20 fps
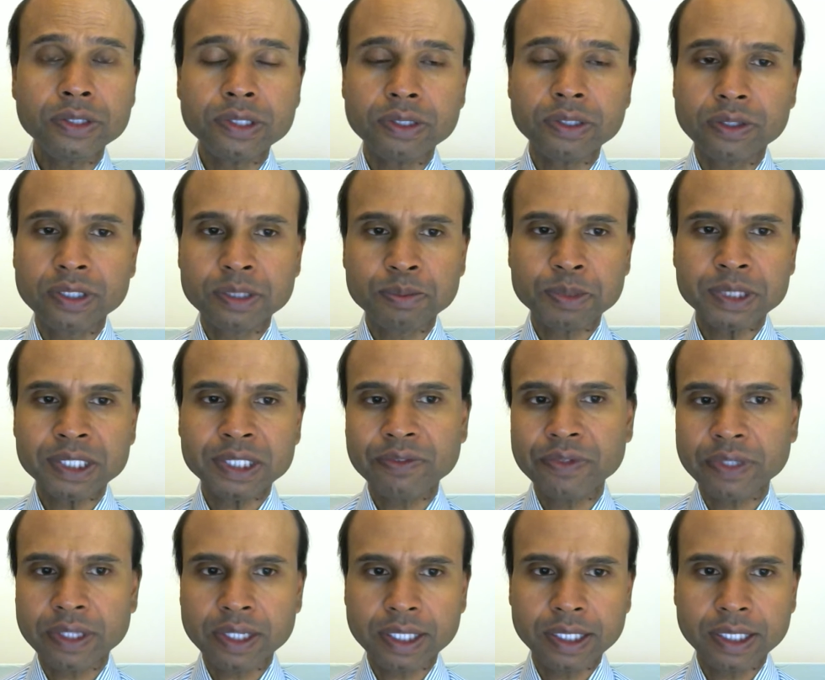use it on the
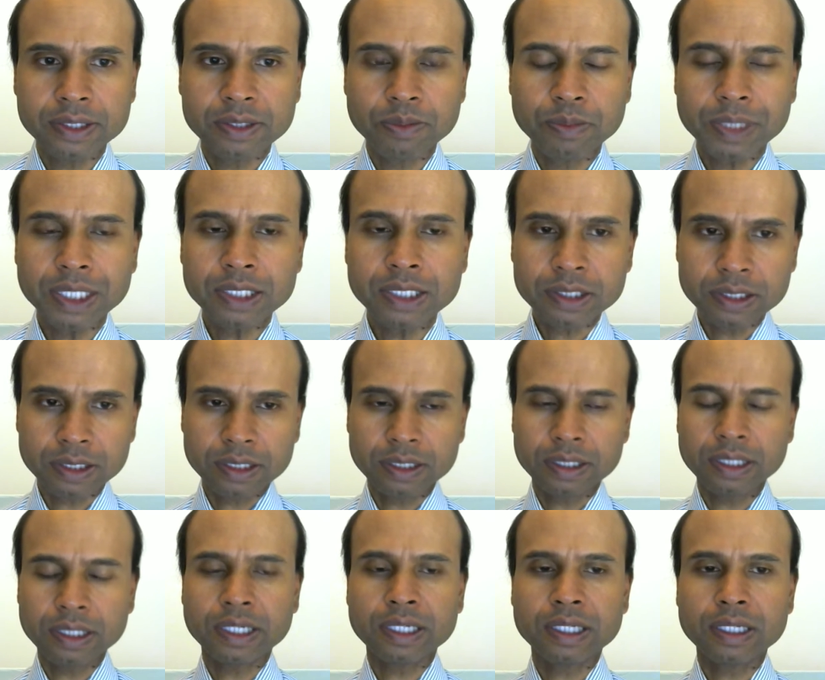specific things you
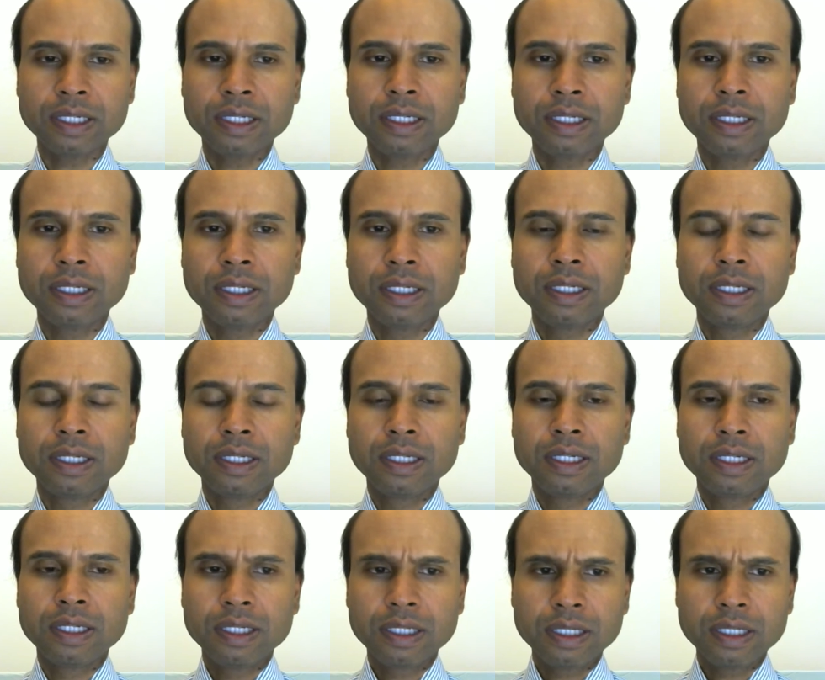mentioned like
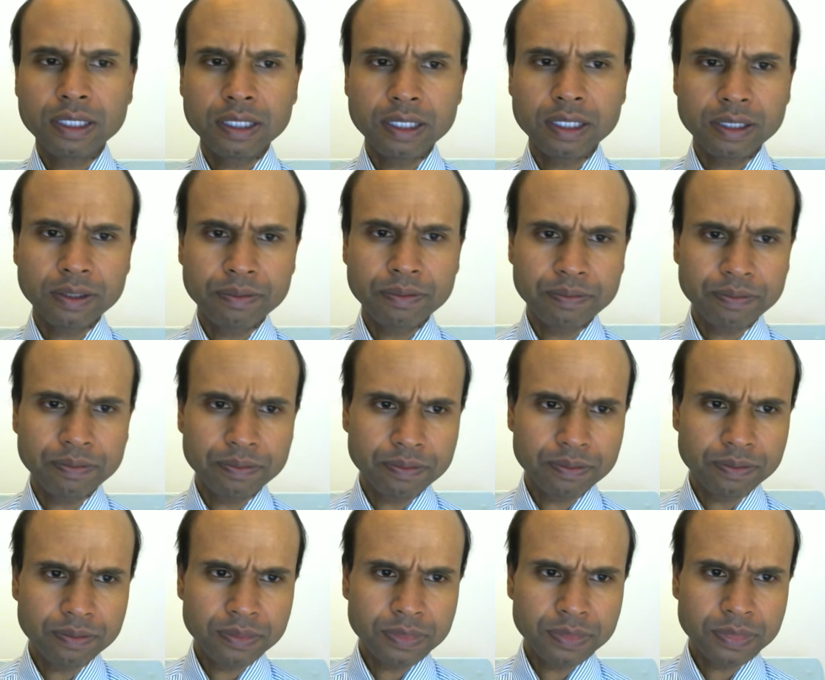um,
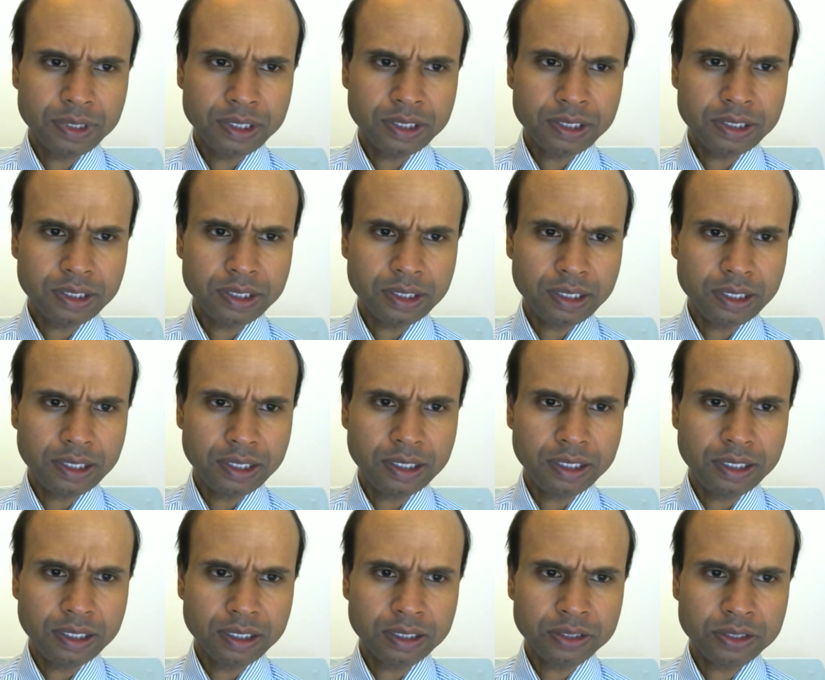
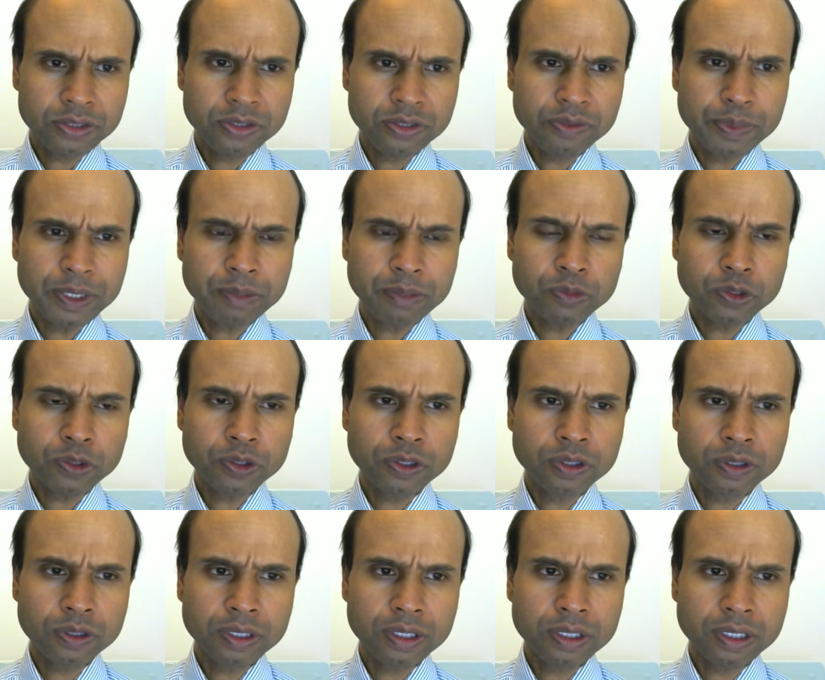she should have been
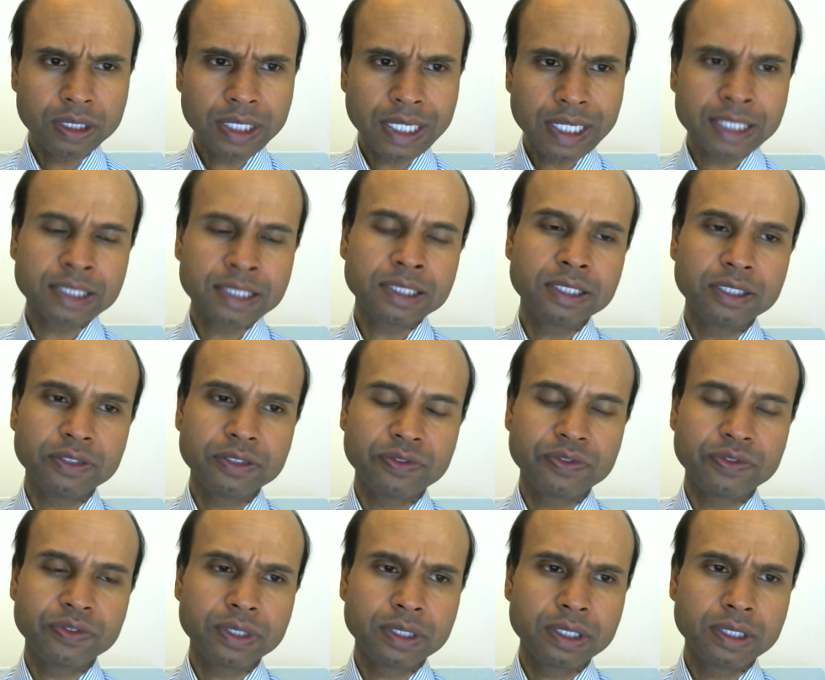more active
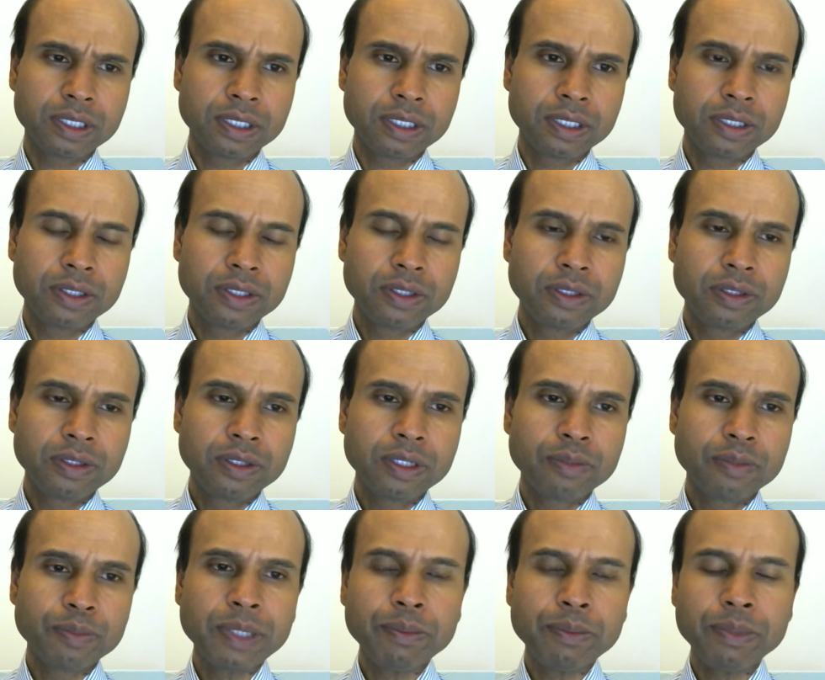
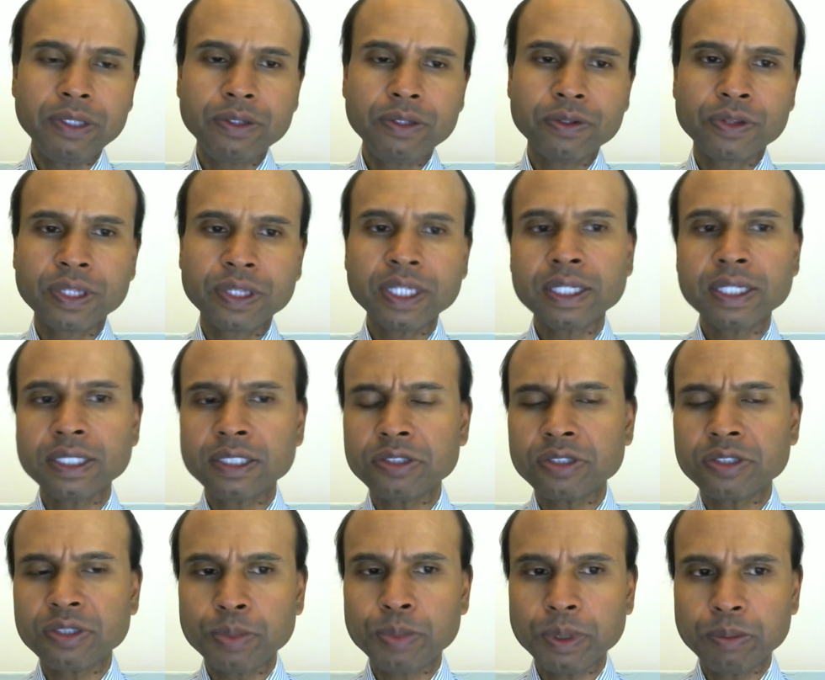maybe you're thinking
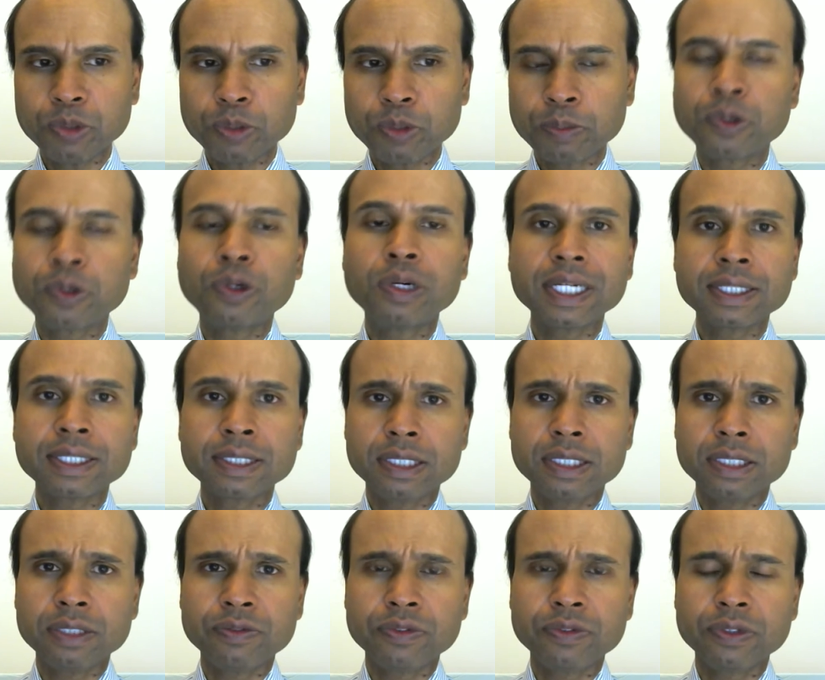she should be more
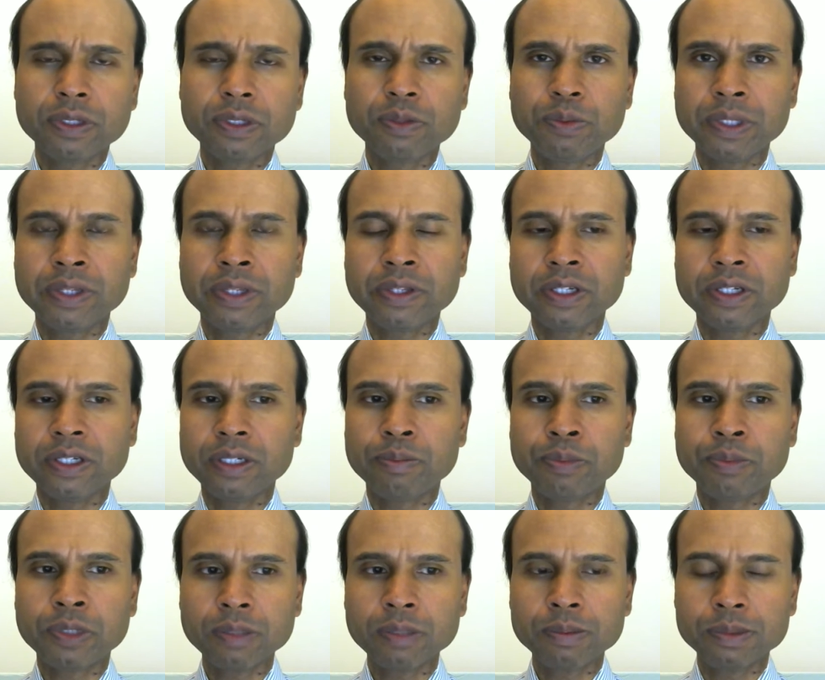proactive with
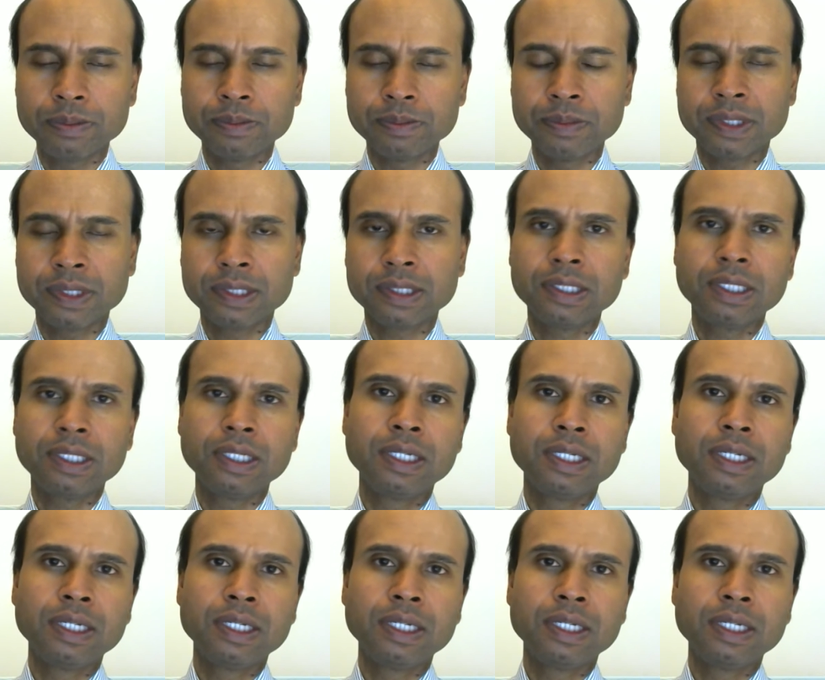her problems.